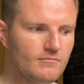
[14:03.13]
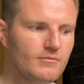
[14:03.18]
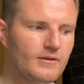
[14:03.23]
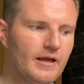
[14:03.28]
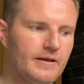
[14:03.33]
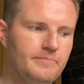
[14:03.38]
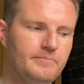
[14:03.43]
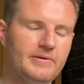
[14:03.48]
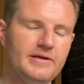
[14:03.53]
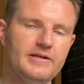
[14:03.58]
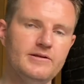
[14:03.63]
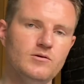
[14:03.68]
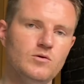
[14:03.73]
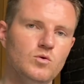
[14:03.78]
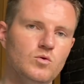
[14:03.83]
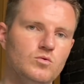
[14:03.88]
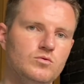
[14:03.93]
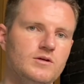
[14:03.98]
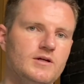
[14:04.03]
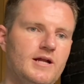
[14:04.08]
And being
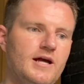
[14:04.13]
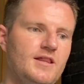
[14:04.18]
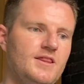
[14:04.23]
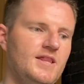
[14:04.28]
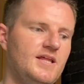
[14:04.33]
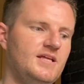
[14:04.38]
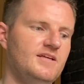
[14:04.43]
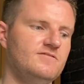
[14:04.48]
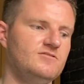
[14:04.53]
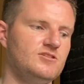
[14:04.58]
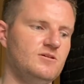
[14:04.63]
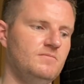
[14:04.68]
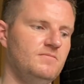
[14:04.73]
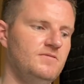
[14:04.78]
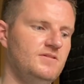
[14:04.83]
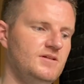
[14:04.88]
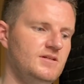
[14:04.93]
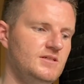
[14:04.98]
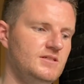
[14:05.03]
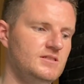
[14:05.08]
older, I think if
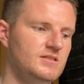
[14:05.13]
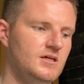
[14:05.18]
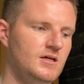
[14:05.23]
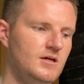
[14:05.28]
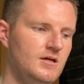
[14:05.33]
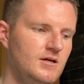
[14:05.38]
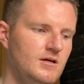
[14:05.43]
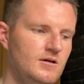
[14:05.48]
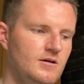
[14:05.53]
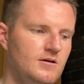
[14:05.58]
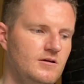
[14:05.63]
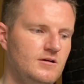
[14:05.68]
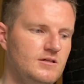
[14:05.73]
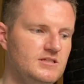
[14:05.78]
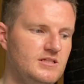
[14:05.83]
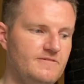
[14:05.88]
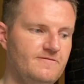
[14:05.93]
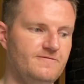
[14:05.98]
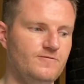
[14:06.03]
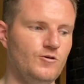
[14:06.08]
something is,
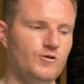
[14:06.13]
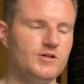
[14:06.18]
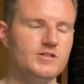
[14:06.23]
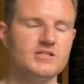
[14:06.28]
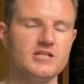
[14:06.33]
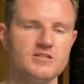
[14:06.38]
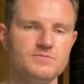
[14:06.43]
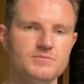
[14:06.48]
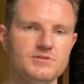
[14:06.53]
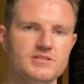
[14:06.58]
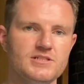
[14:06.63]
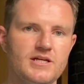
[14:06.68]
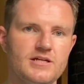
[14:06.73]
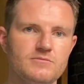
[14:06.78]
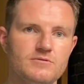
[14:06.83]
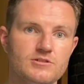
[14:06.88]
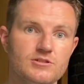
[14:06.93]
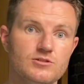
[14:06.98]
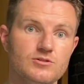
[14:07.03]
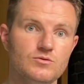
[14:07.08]
say, 46%,
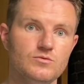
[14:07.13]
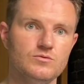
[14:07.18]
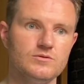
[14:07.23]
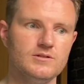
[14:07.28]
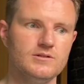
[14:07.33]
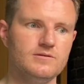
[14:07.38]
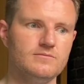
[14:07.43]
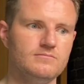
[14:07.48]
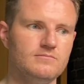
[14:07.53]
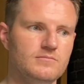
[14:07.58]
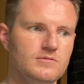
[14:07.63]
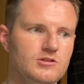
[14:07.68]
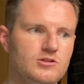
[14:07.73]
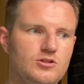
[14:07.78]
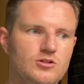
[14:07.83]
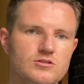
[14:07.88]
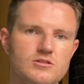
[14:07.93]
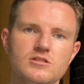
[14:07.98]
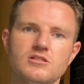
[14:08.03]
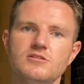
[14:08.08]
which is older,
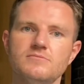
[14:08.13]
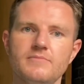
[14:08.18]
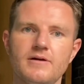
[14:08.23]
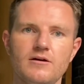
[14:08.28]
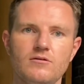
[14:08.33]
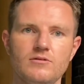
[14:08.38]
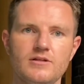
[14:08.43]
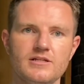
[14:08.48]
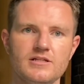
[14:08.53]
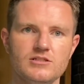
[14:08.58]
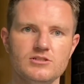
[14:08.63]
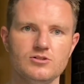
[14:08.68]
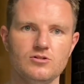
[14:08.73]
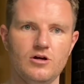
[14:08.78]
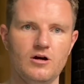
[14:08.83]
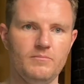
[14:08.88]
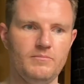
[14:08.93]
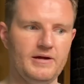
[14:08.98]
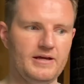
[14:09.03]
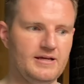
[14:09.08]
doesn't smell like it's got
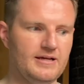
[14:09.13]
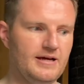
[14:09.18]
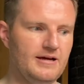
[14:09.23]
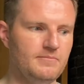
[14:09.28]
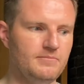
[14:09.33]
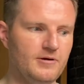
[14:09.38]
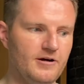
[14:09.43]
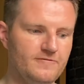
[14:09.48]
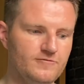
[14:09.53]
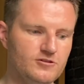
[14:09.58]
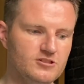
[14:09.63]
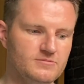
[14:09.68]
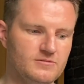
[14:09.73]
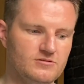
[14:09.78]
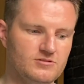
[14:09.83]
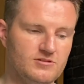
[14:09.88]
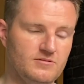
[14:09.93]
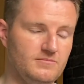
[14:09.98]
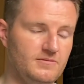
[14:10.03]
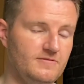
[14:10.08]
a big hit, but if you smell
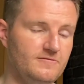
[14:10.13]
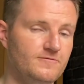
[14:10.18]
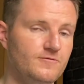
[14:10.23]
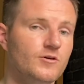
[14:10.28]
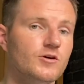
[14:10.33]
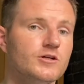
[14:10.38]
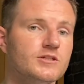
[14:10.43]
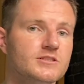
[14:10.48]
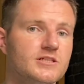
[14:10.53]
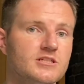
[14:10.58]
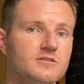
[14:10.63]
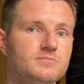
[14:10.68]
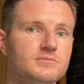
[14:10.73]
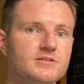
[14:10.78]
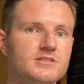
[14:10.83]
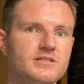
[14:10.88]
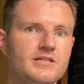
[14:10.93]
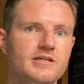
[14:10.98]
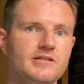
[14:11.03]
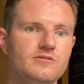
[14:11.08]
something
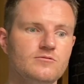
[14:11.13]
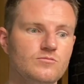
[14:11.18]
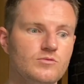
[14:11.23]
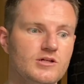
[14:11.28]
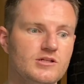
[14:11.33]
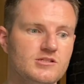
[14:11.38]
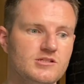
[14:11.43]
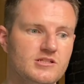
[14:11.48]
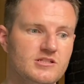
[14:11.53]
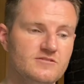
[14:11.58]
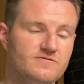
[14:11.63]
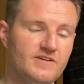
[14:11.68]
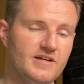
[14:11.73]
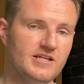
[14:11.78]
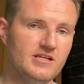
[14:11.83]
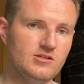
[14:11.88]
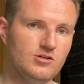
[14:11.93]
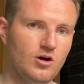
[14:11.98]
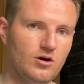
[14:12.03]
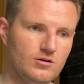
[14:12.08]
46%, which is very
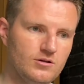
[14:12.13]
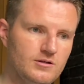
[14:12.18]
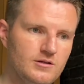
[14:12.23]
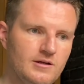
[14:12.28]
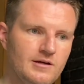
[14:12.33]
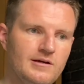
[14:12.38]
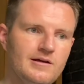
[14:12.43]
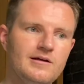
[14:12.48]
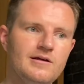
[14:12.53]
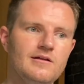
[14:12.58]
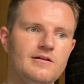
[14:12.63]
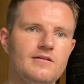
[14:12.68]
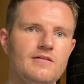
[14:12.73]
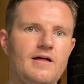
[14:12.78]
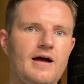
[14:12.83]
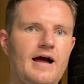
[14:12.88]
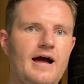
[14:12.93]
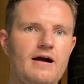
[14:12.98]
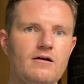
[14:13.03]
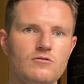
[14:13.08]
young,
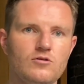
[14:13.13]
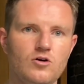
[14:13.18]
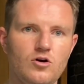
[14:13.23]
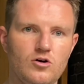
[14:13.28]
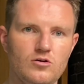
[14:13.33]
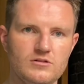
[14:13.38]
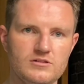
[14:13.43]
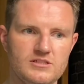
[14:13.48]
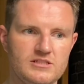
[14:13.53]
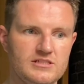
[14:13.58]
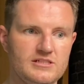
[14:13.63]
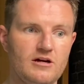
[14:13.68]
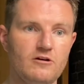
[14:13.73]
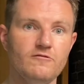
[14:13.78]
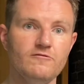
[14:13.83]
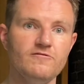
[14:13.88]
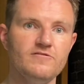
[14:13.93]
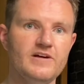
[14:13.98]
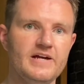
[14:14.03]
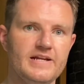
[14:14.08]
that alcohol is
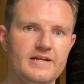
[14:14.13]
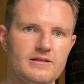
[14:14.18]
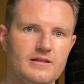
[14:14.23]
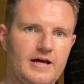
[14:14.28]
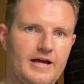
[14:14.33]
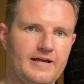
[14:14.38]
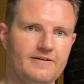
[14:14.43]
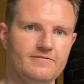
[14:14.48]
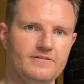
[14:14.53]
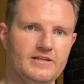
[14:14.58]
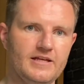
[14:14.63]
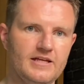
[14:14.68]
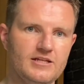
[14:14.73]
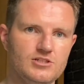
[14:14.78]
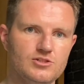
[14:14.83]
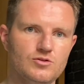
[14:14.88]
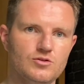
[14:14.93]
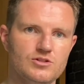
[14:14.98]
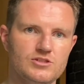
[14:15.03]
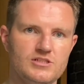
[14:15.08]
still very lively.
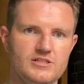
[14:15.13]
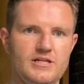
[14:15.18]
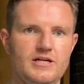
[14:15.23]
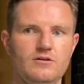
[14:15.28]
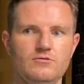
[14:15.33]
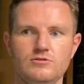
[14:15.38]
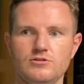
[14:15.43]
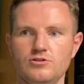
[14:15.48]
It's not settled.